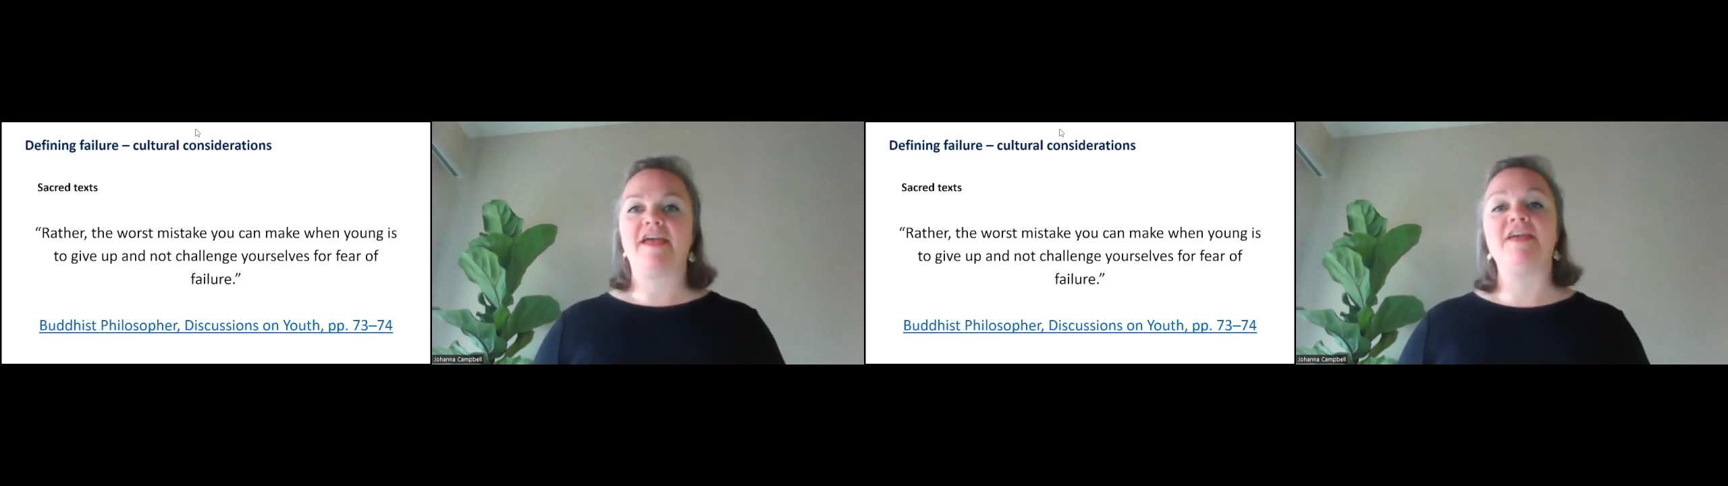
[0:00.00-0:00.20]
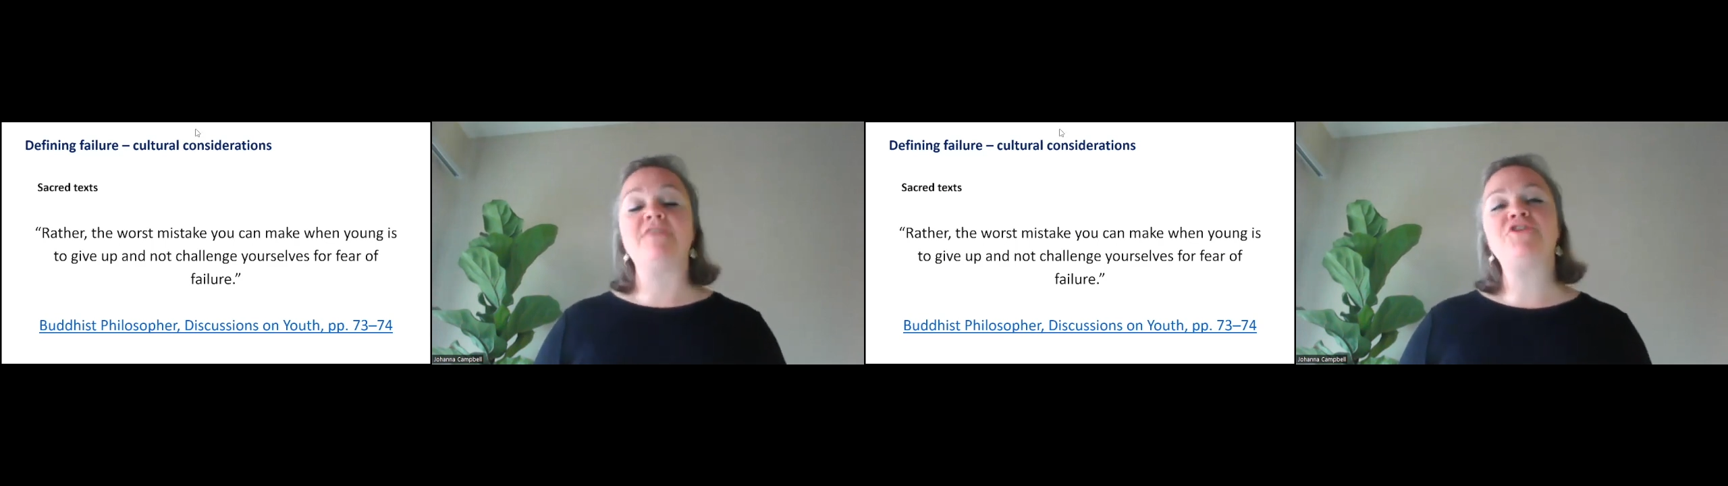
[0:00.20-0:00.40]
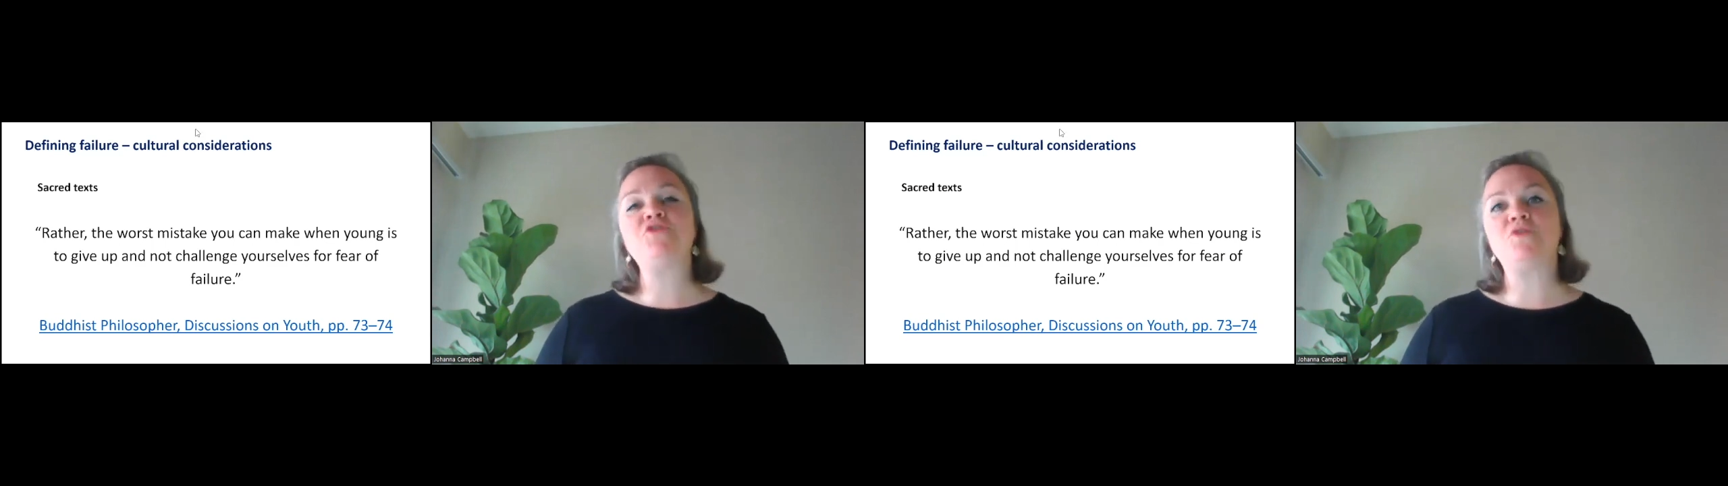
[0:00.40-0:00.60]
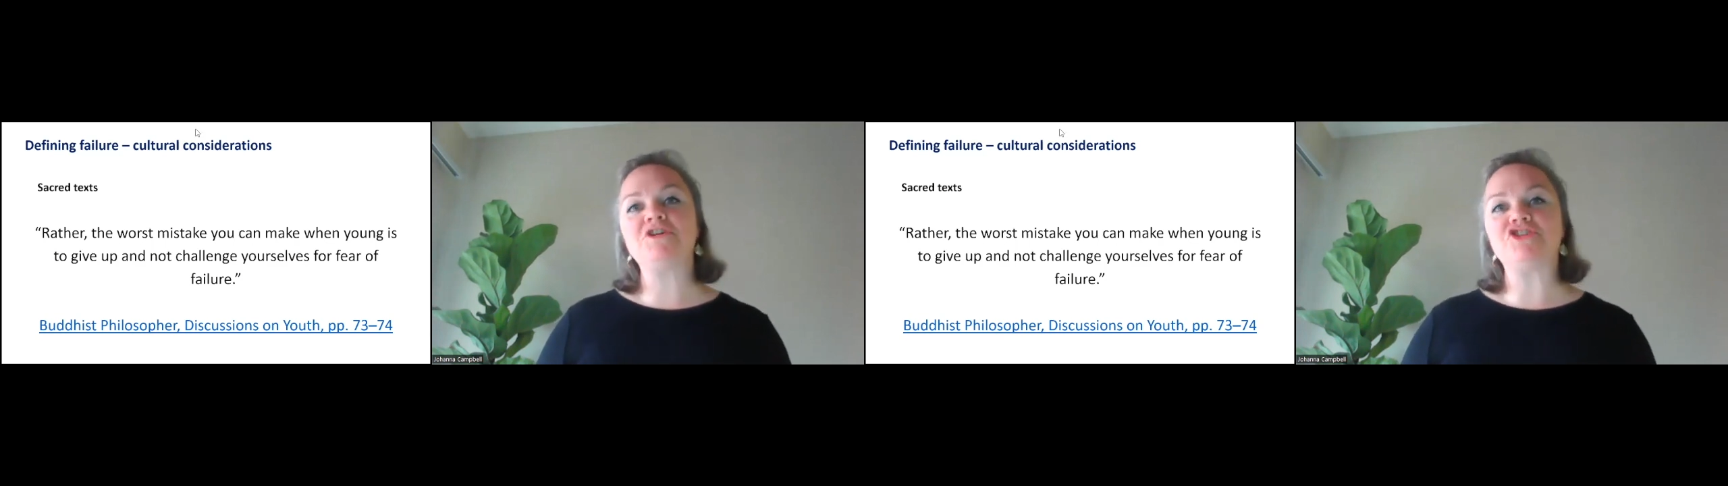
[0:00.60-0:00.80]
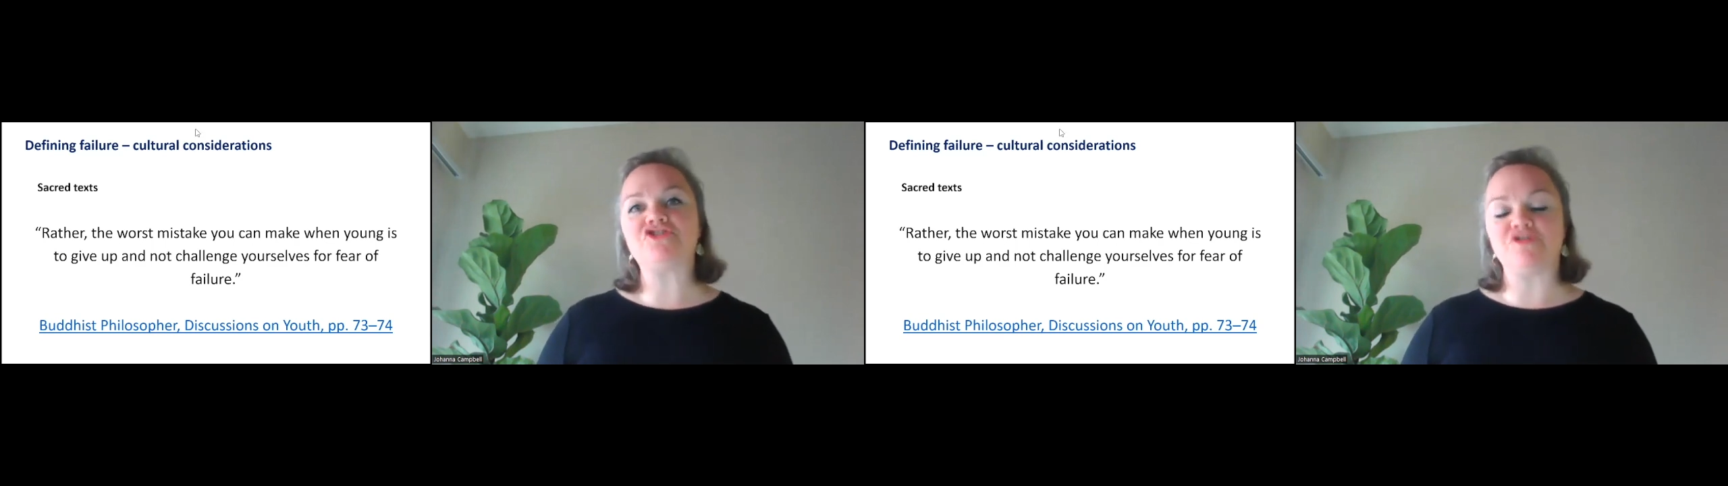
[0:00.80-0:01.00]
if you were
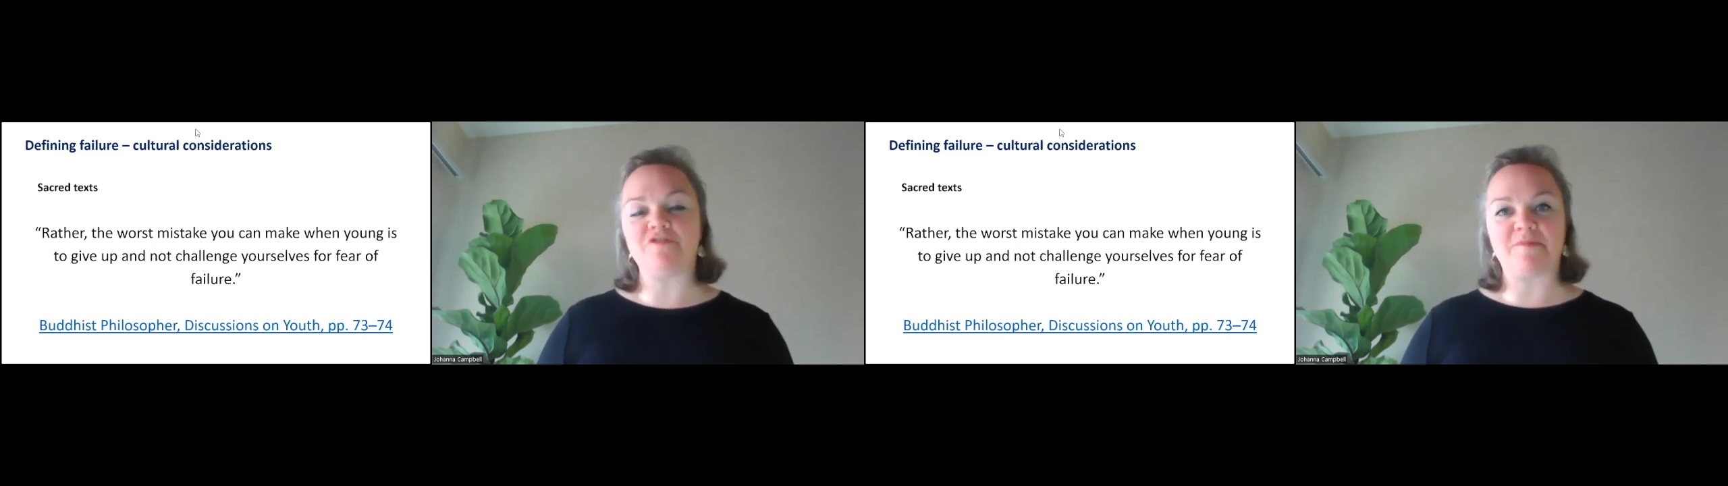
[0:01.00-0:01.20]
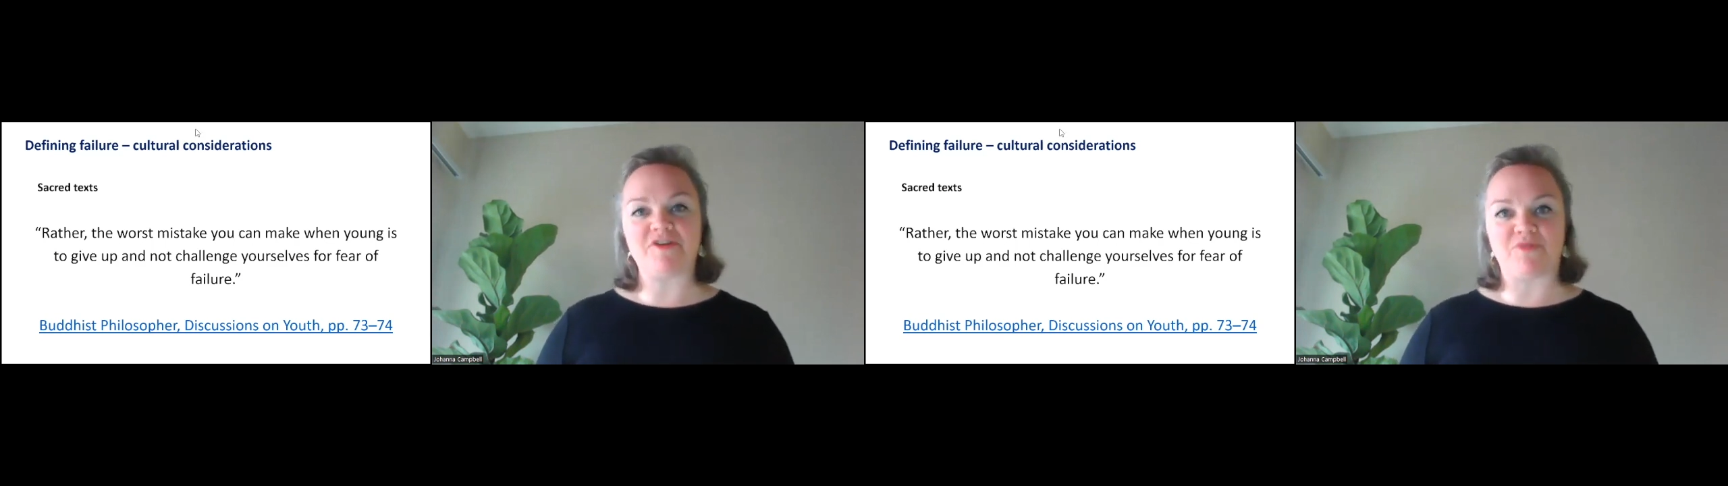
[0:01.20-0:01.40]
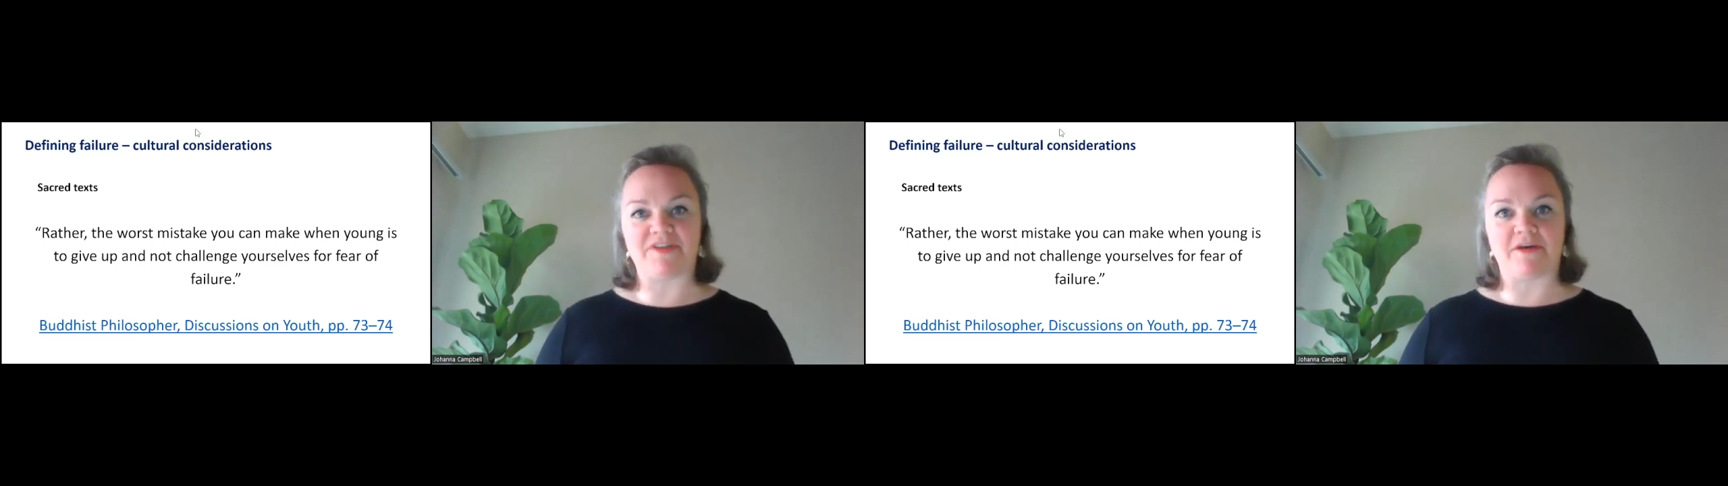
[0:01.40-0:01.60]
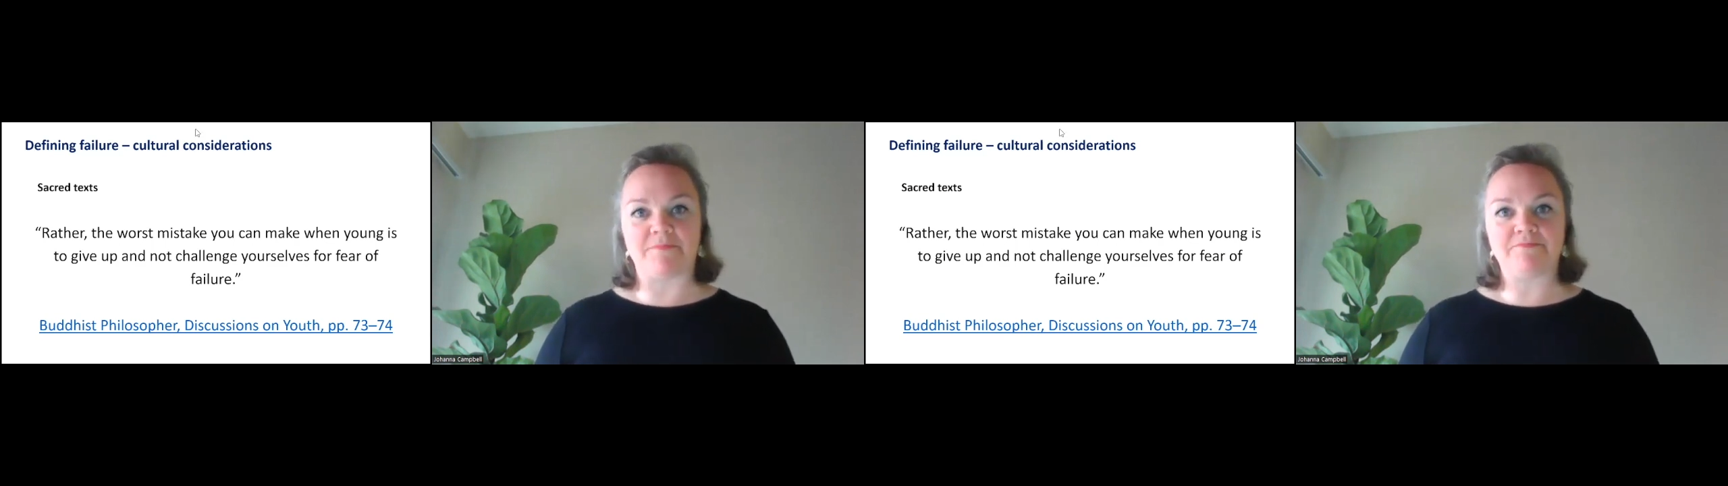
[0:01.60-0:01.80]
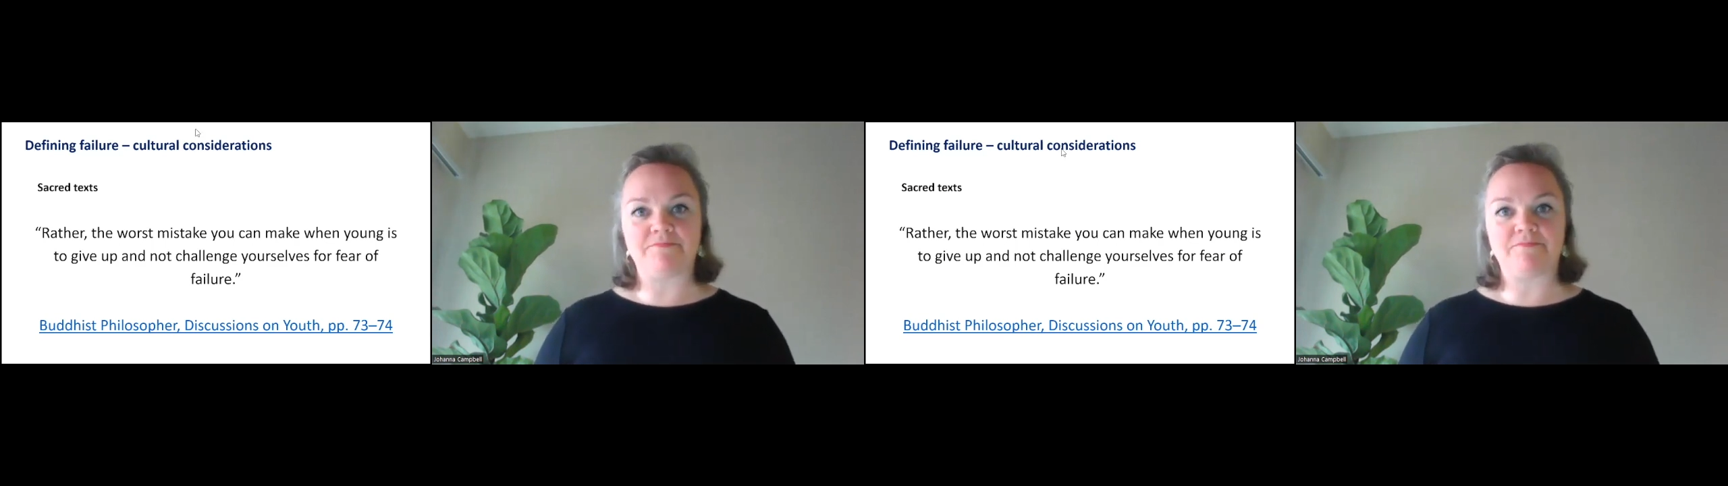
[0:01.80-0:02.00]
to choose between them,